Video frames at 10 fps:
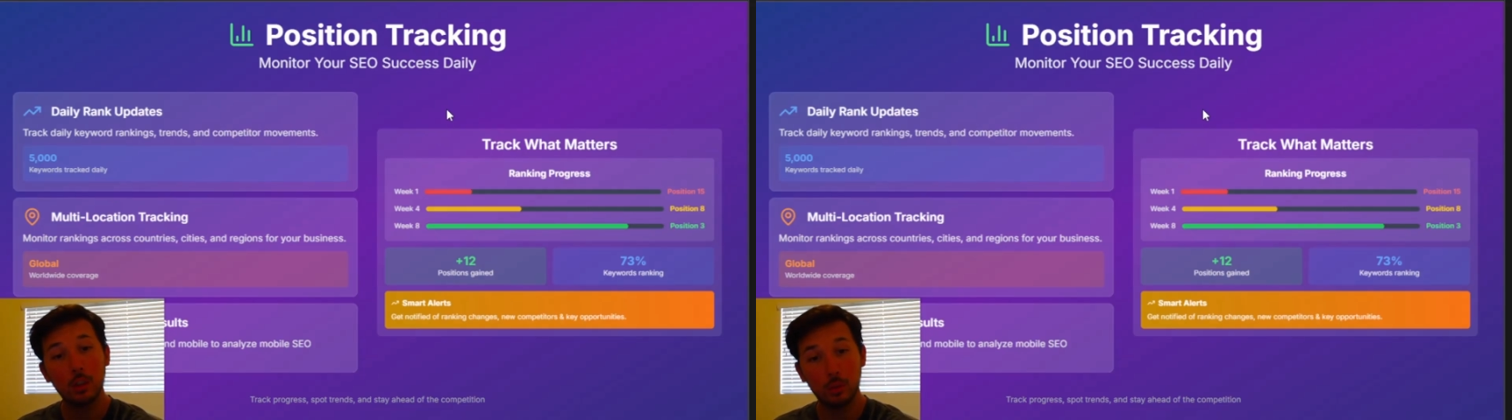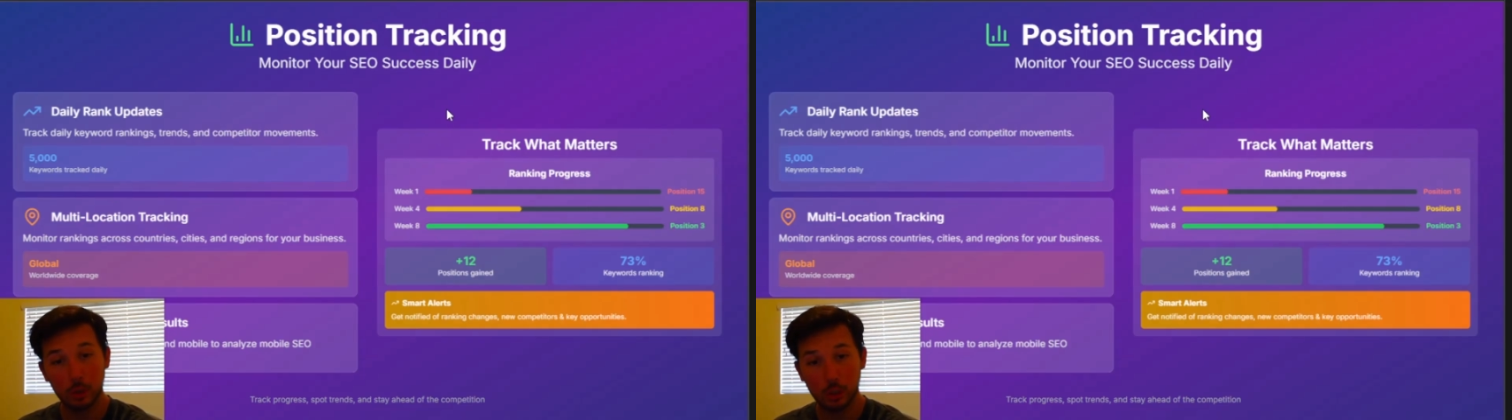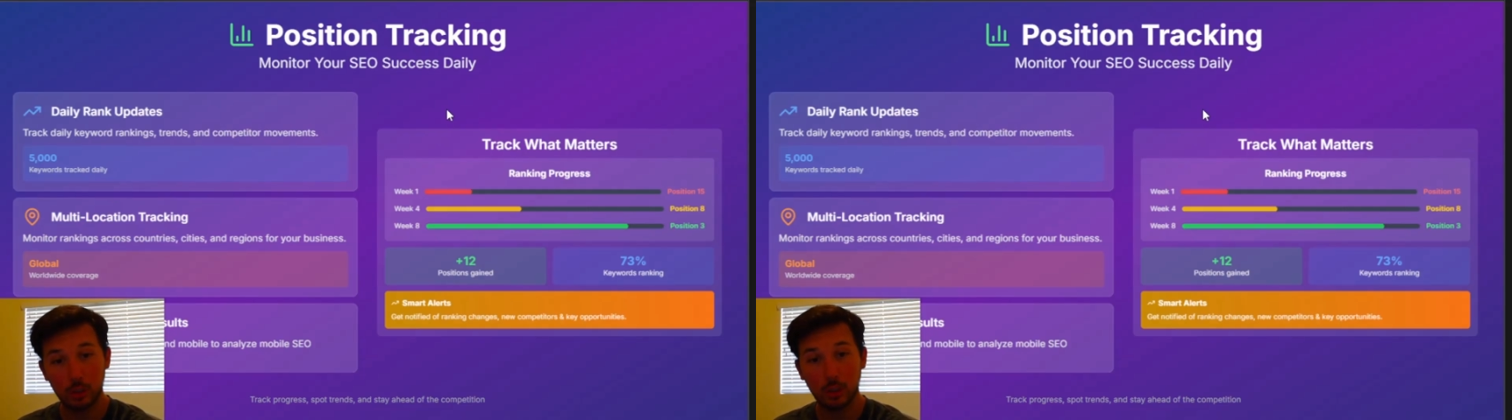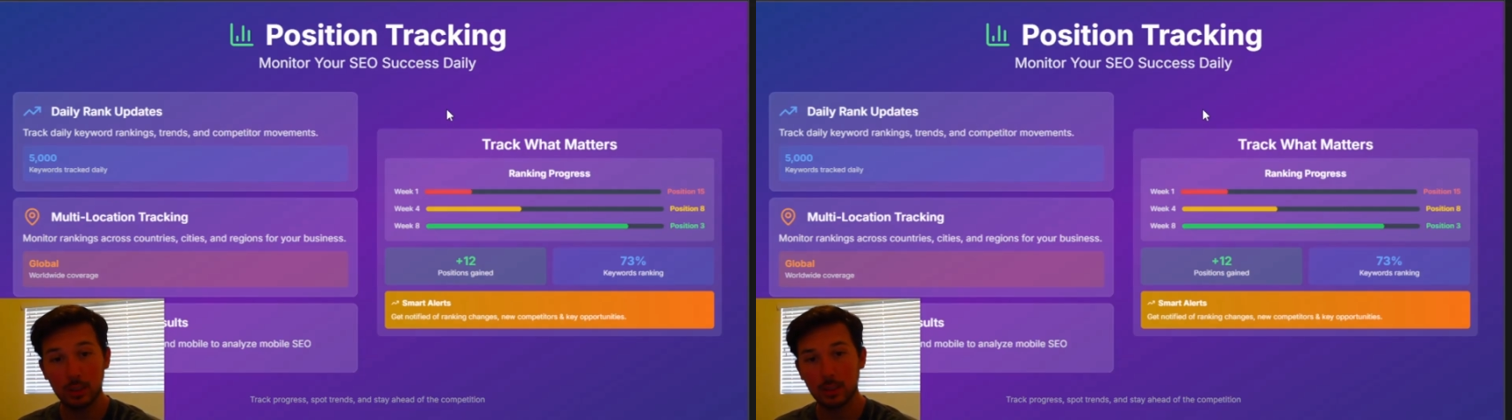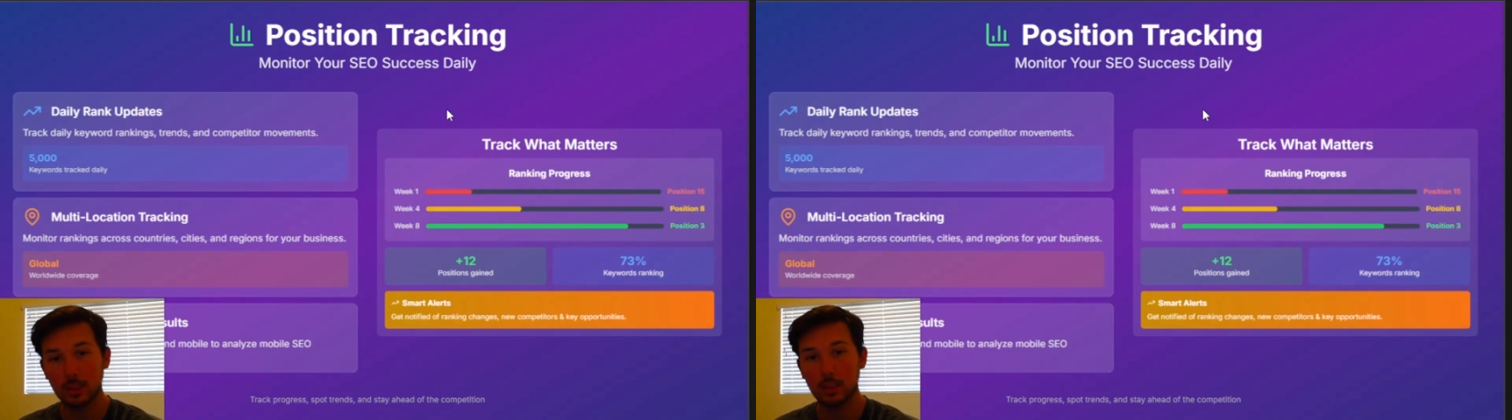to ensure
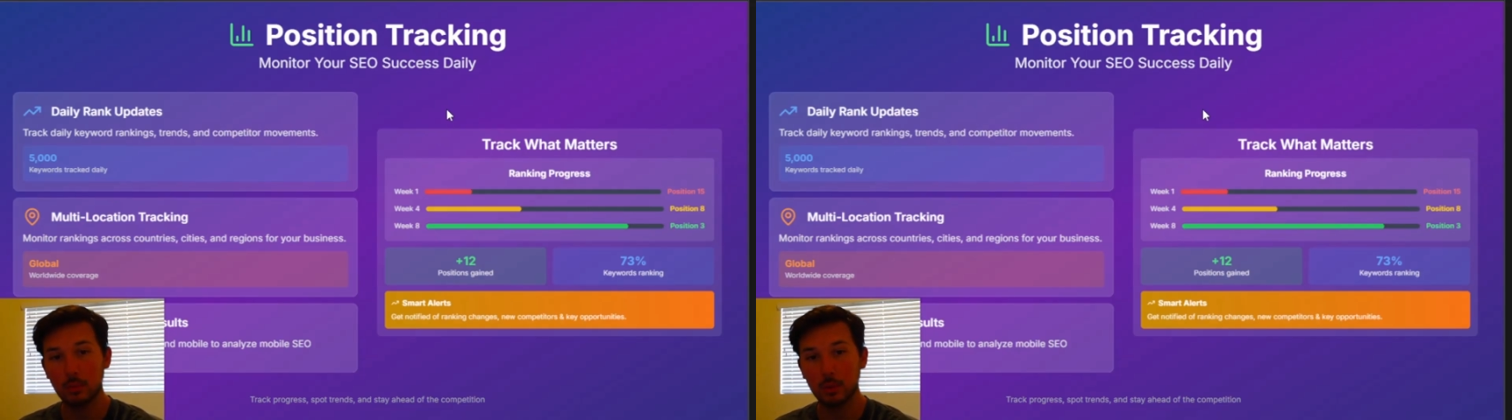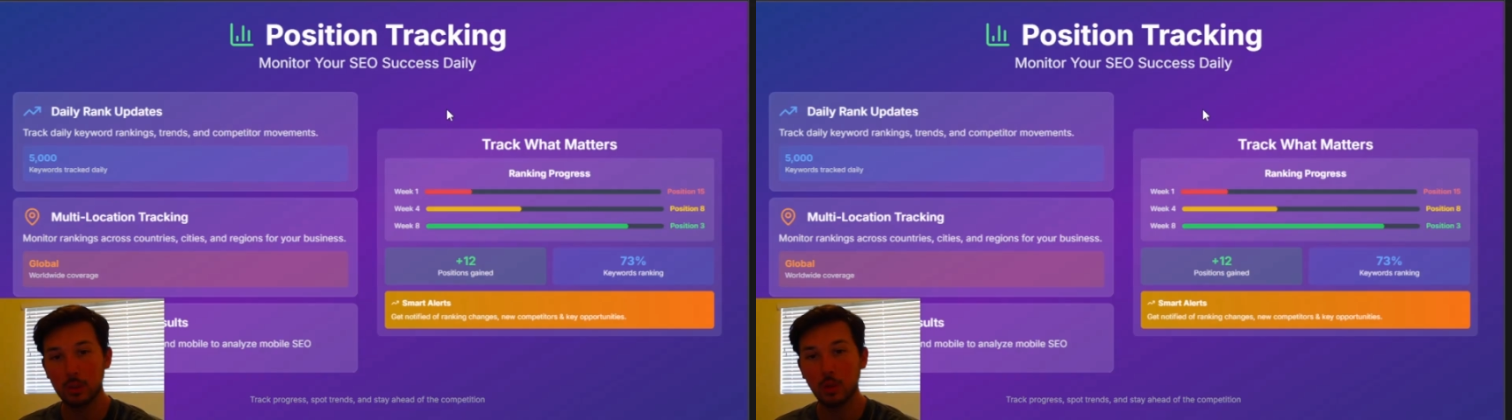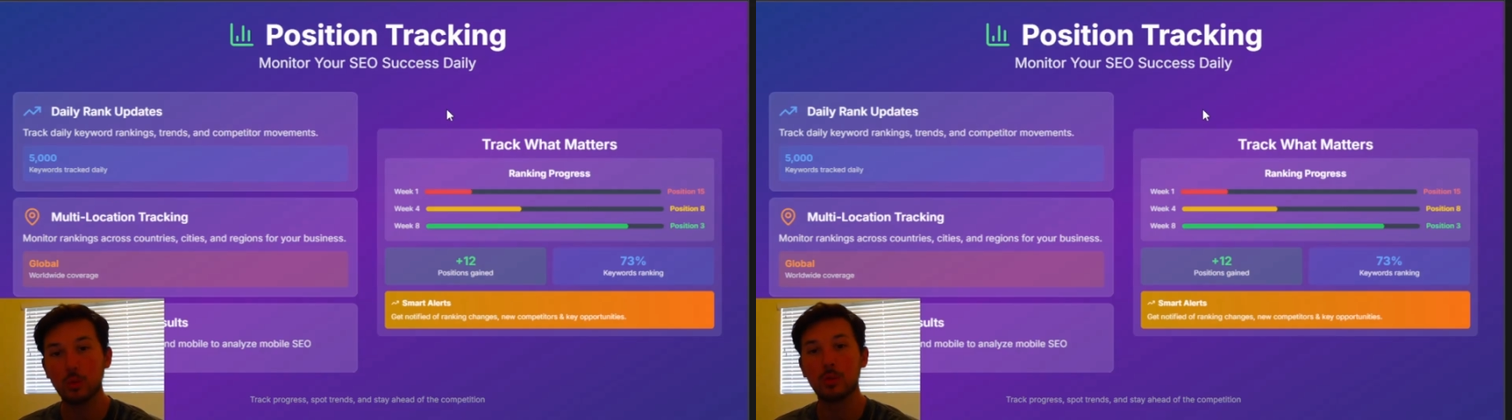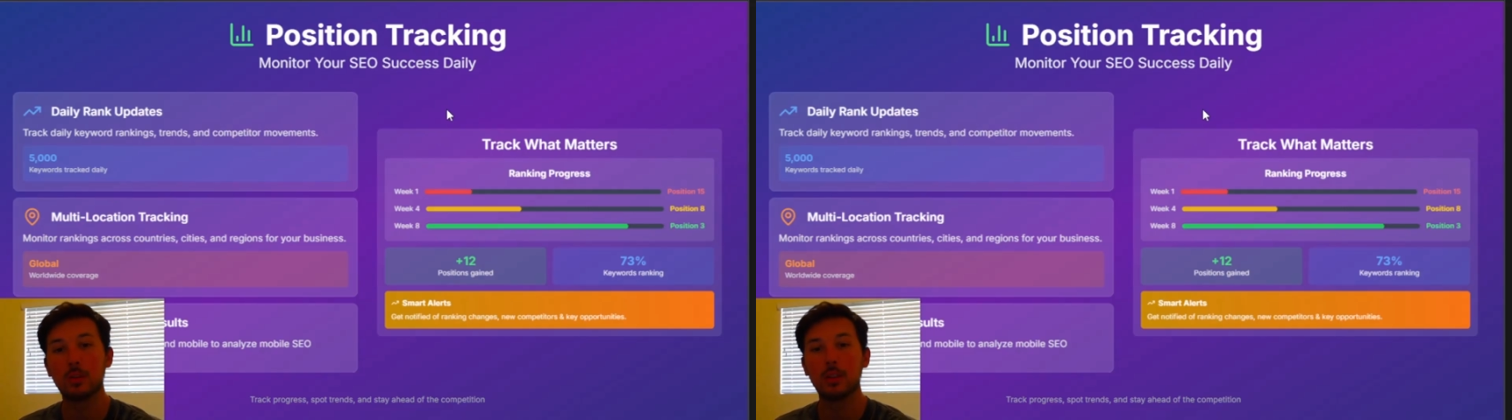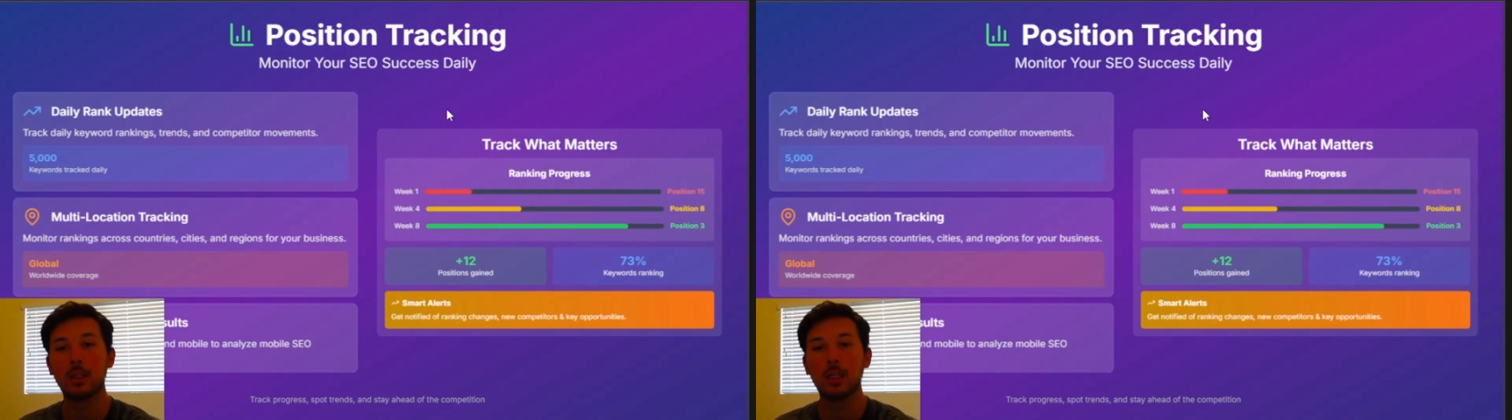consistent results.